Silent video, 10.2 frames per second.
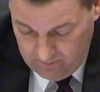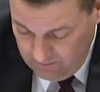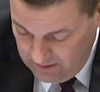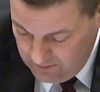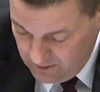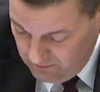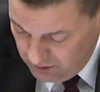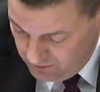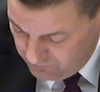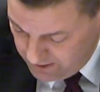and
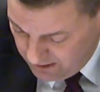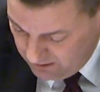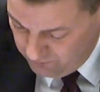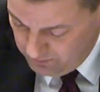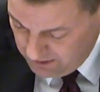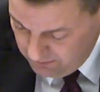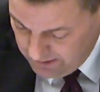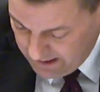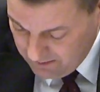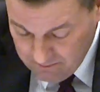submissions for that RFP
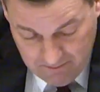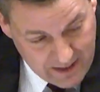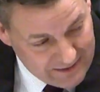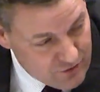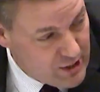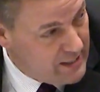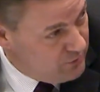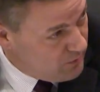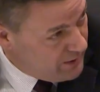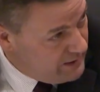by
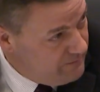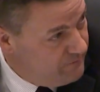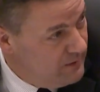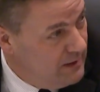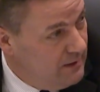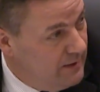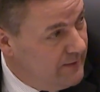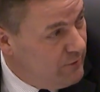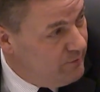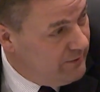mid-January, and
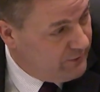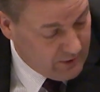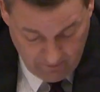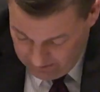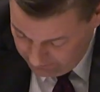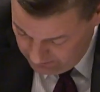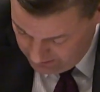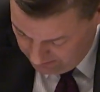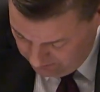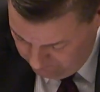that will be for the community
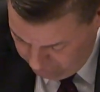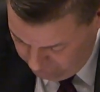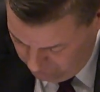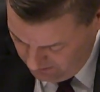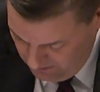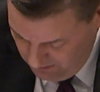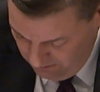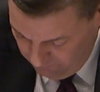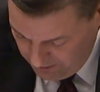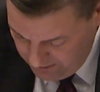center. Very